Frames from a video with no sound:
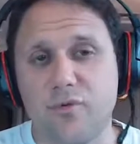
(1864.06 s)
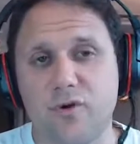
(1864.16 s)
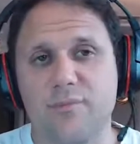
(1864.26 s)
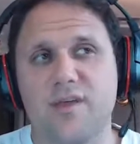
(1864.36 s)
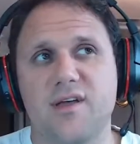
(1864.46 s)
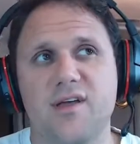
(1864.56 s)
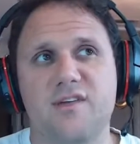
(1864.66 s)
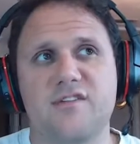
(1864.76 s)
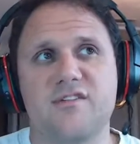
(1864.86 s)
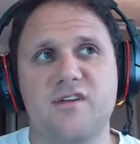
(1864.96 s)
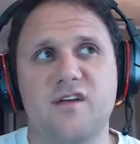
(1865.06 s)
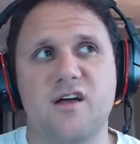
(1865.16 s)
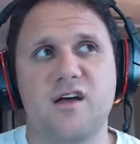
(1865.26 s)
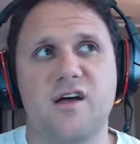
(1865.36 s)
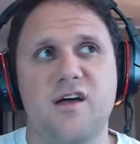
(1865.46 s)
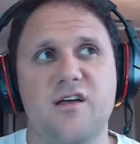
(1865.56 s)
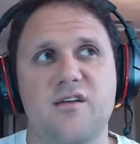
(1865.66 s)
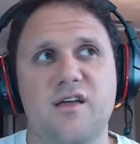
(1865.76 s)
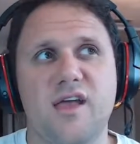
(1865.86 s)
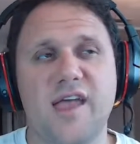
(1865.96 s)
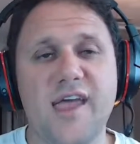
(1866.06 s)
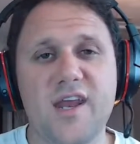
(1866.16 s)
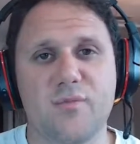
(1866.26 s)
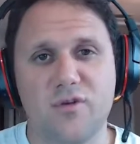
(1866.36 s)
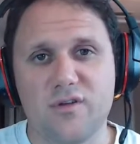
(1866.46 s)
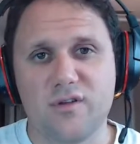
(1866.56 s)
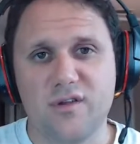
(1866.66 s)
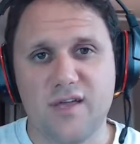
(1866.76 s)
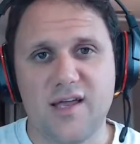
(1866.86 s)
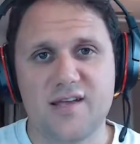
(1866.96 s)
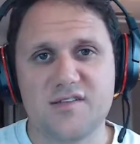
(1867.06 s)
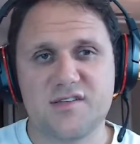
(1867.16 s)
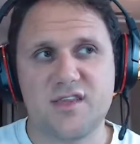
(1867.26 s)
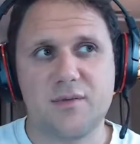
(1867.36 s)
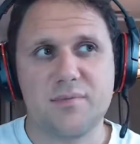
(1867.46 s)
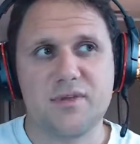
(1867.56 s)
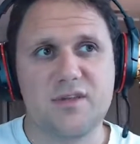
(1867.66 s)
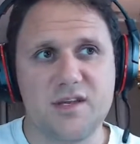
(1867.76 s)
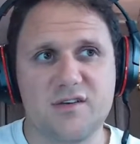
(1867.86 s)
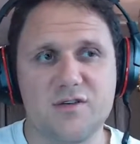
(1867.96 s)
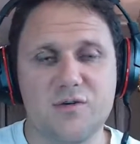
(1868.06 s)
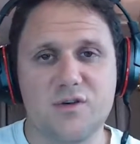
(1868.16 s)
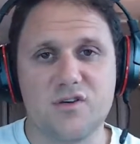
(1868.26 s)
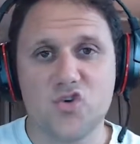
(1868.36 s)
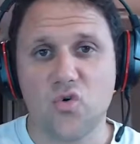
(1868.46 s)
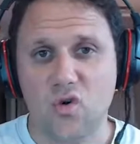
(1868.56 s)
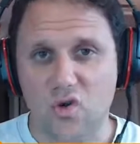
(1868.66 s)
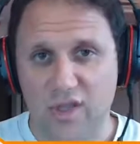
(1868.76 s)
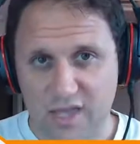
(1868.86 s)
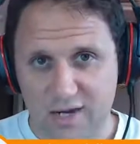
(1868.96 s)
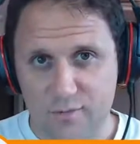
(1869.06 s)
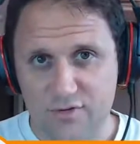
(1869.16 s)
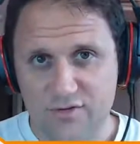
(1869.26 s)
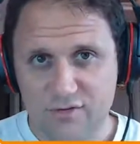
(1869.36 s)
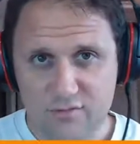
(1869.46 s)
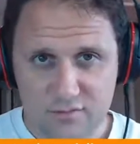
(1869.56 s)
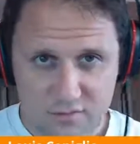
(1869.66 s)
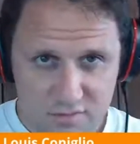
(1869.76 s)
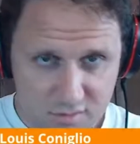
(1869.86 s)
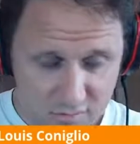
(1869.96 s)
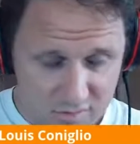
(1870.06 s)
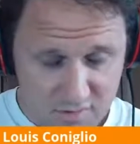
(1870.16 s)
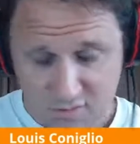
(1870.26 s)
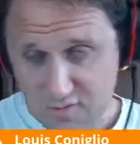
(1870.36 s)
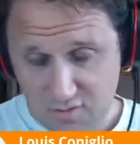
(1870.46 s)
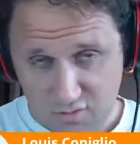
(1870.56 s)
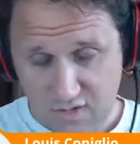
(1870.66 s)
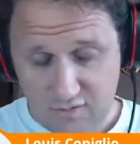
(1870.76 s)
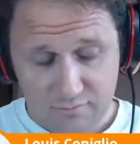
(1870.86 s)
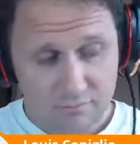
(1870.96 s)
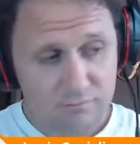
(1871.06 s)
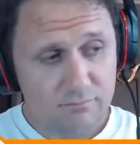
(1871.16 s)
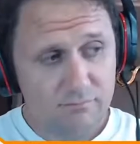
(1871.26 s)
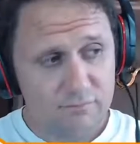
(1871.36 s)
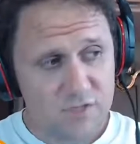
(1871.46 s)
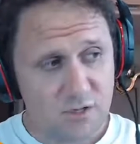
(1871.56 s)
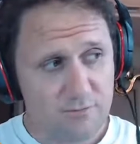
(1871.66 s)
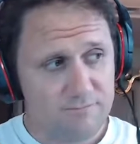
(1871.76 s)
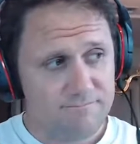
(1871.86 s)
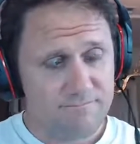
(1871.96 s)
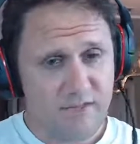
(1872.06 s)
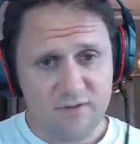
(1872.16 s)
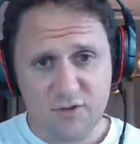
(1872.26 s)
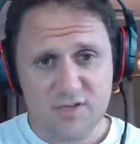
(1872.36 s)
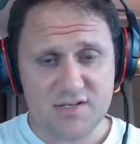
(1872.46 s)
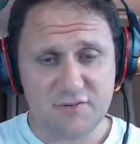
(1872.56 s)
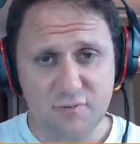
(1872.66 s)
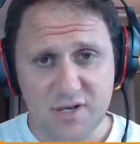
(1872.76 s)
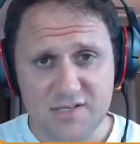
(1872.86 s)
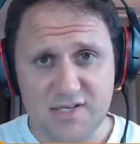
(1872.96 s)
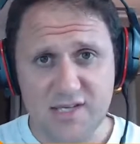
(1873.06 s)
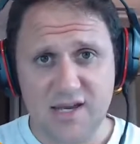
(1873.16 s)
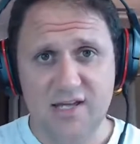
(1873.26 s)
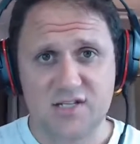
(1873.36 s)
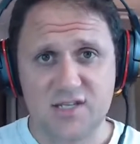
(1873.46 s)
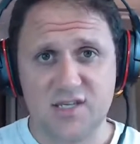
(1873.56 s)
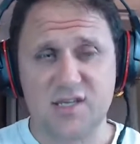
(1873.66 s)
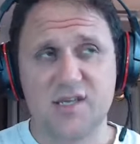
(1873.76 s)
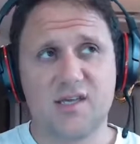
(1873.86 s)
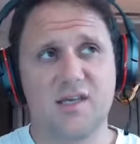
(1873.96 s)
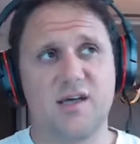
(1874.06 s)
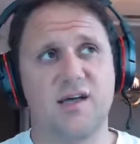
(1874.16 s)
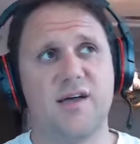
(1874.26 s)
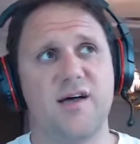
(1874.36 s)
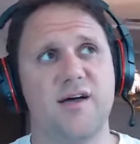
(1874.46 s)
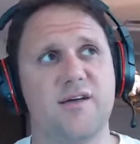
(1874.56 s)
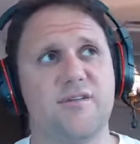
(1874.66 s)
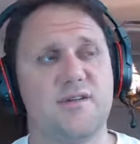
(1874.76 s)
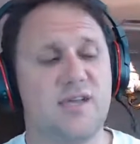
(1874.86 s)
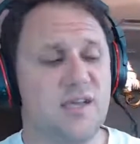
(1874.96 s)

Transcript: important because Hannibal has the ability to control animals to a certain degree. So even though he's a different posse, he can actually be